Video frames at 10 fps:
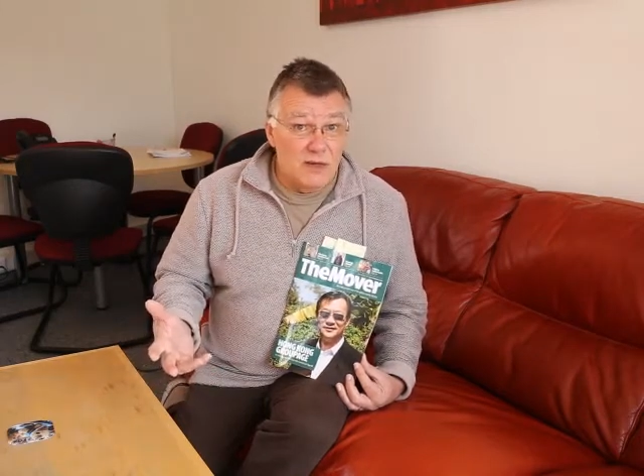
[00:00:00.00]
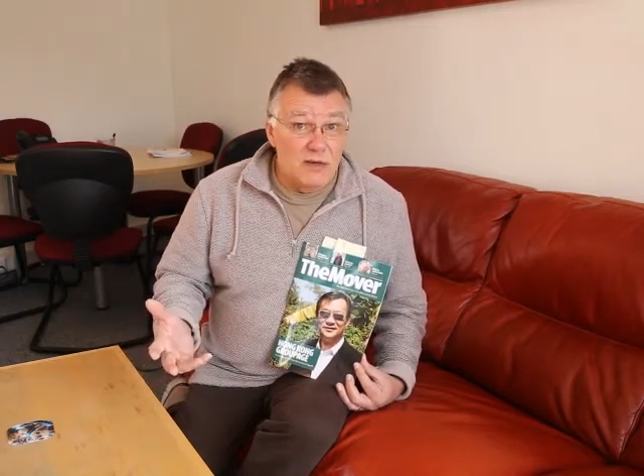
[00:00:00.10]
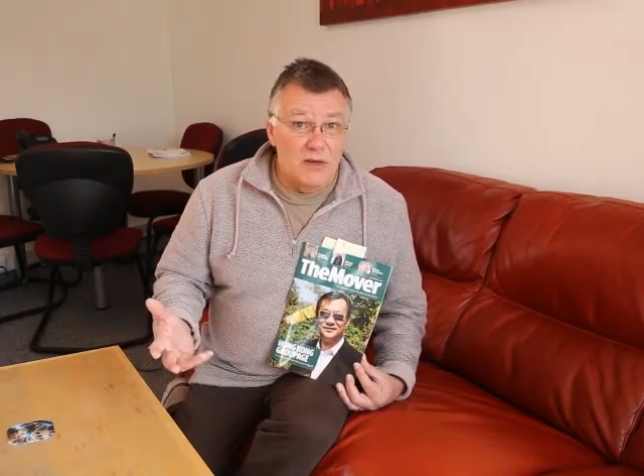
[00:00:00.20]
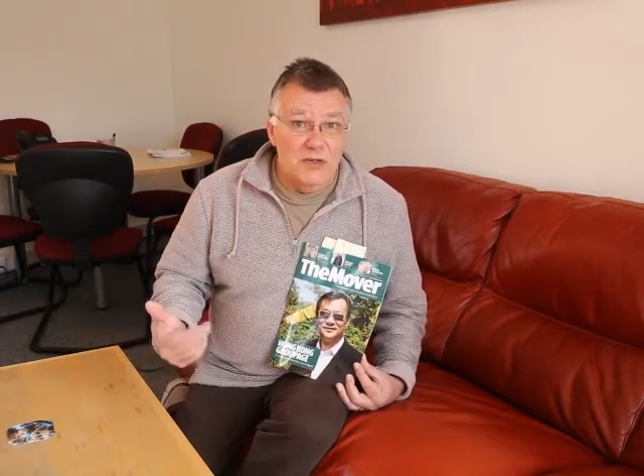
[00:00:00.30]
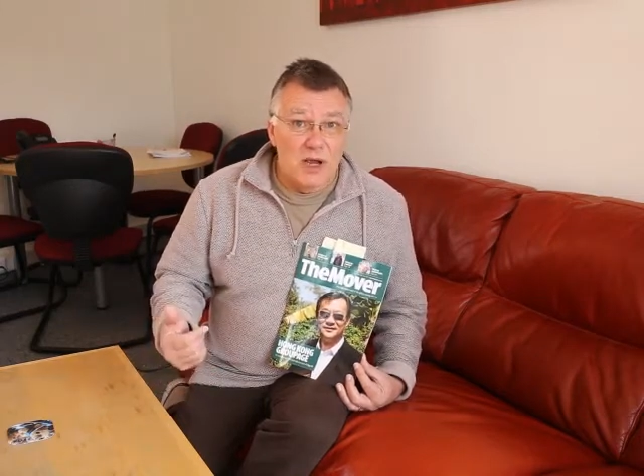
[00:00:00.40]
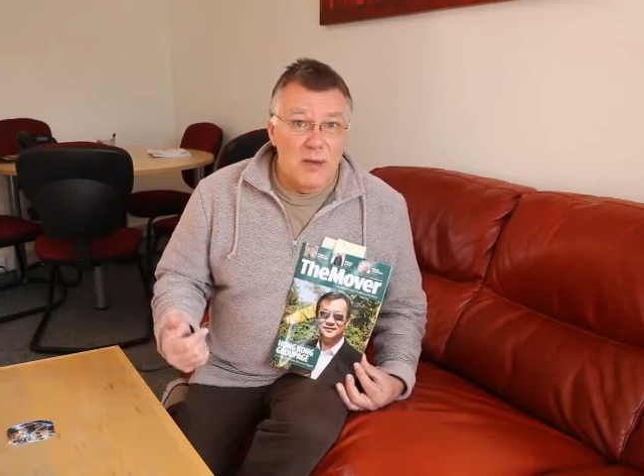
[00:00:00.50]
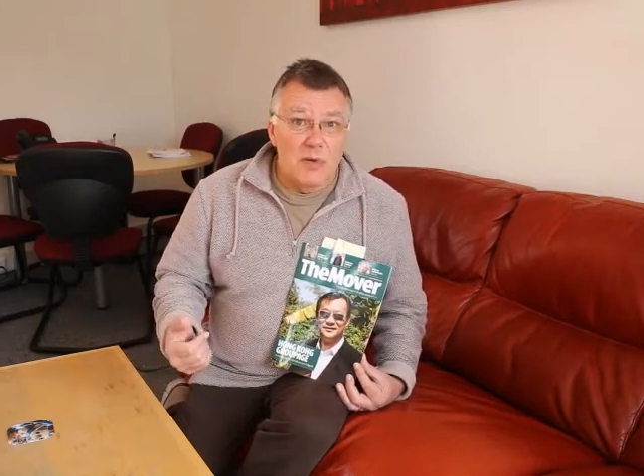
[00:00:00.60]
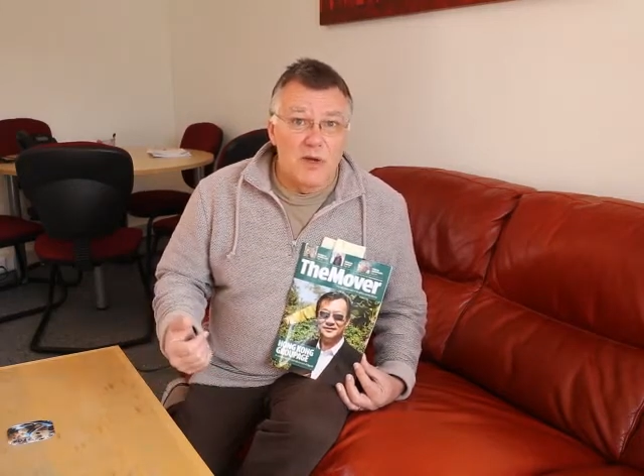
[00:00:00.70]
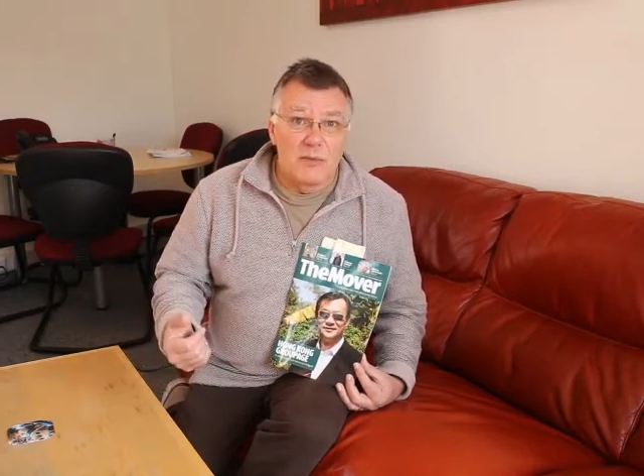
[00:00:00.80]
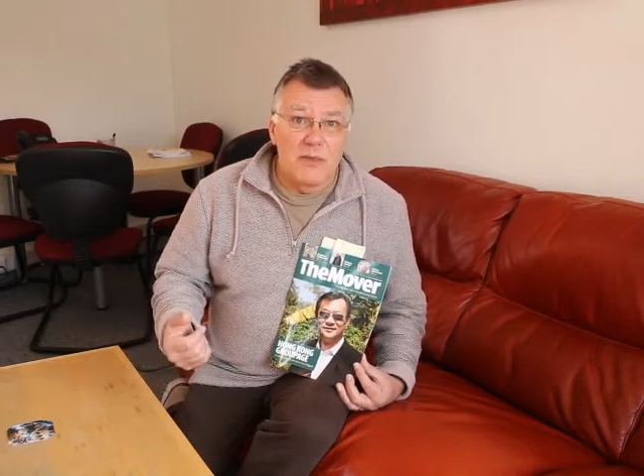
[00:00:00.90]
And the
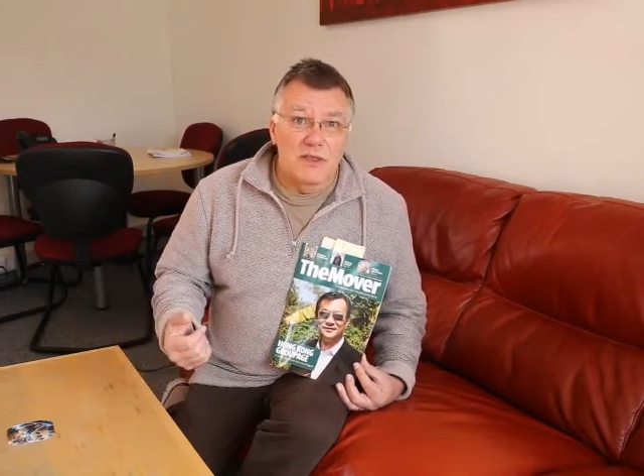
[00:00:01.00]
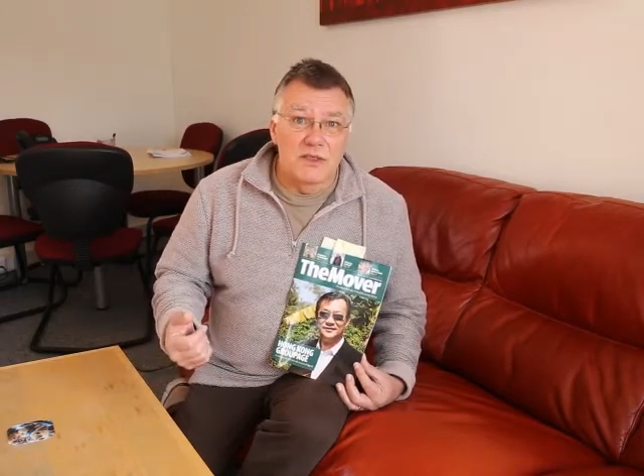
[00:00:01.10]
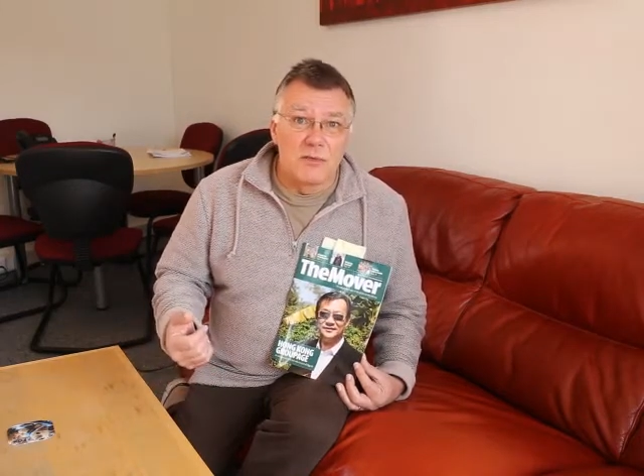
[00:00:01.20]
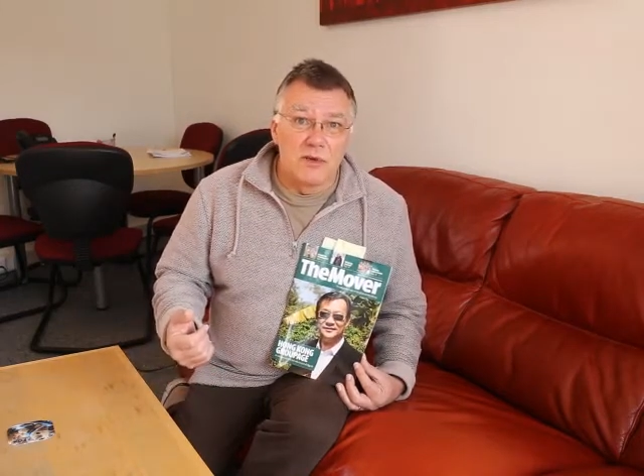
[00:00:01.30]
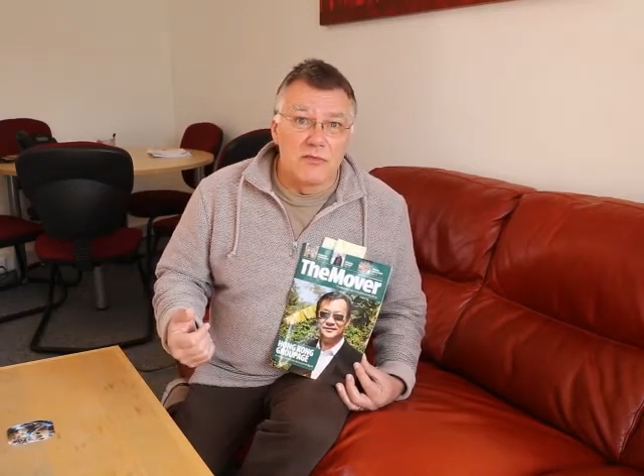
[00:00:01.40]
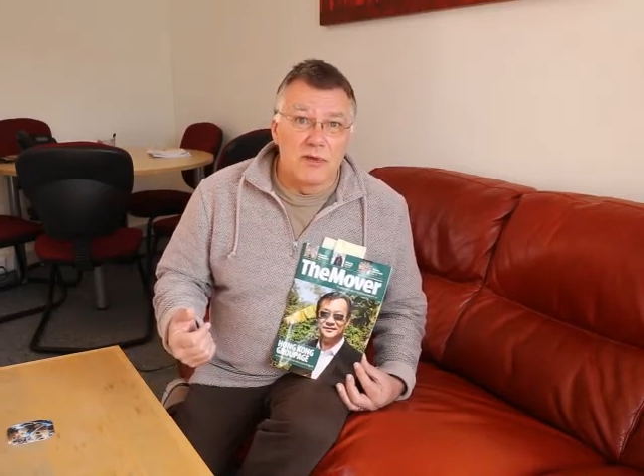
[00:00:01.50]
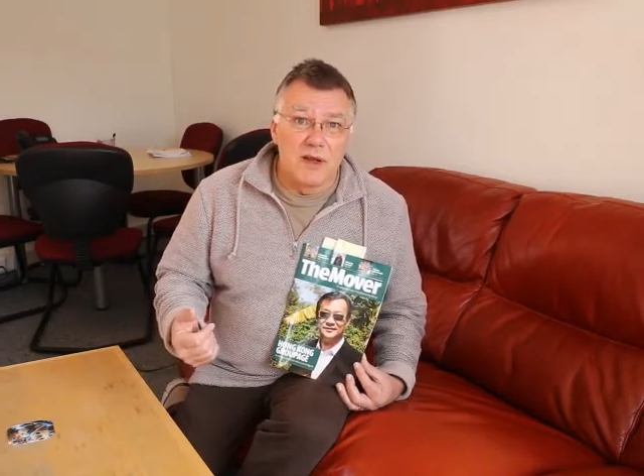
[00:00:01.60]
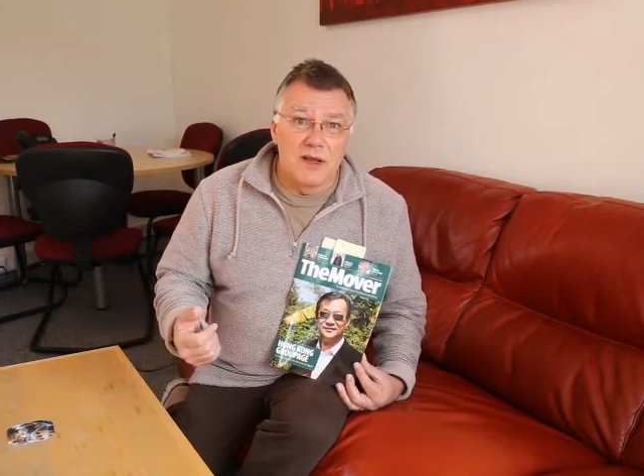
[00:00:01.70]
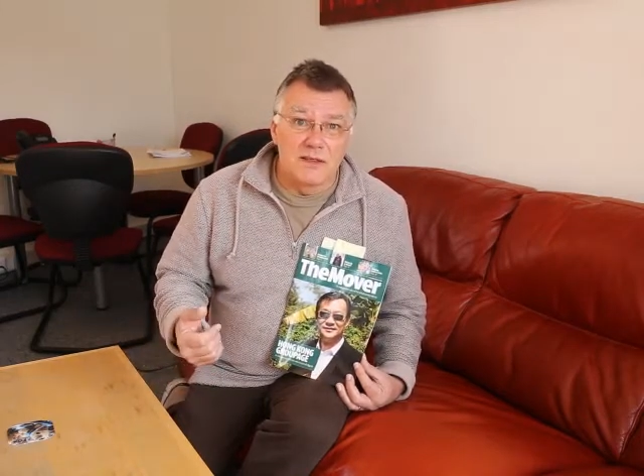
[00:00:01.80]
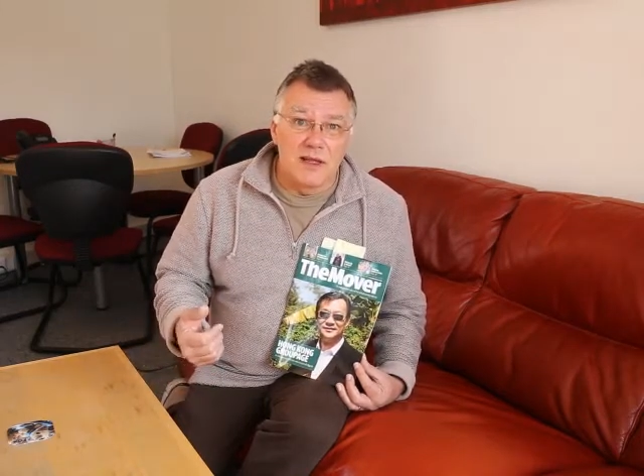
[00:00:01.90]
sharp-eyed amongst you would have
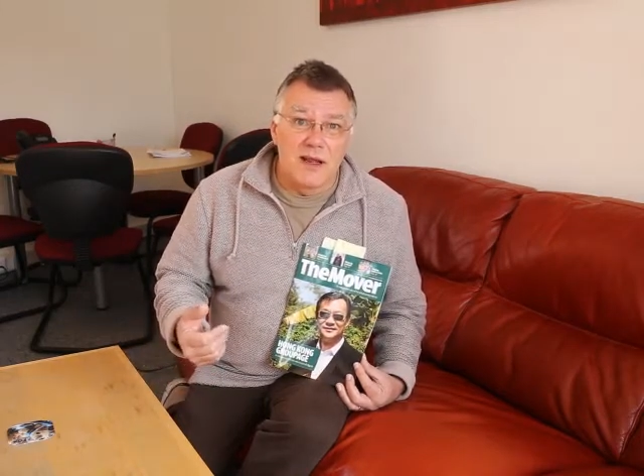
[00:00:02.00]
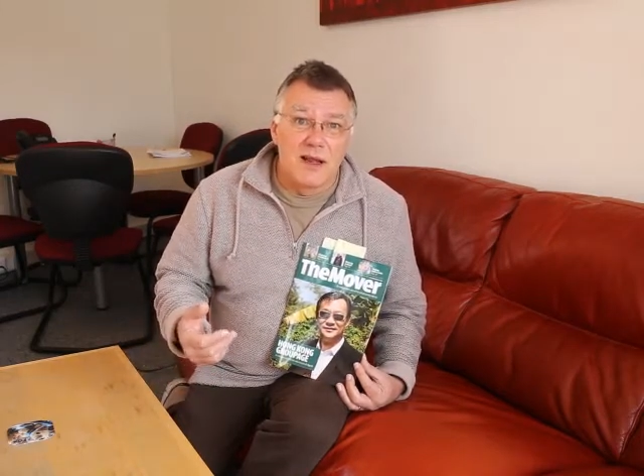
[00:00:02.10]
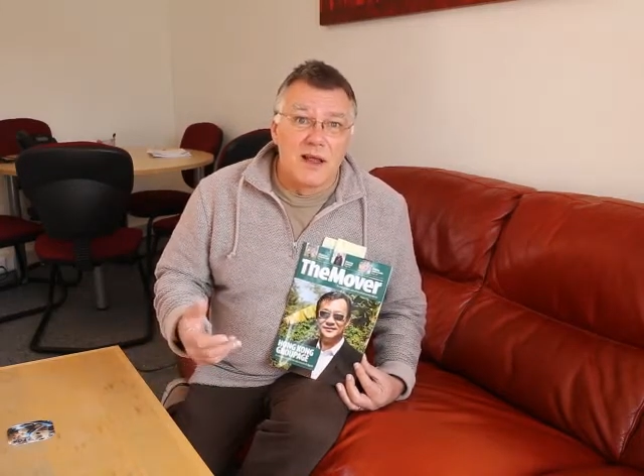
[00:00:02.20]
realised that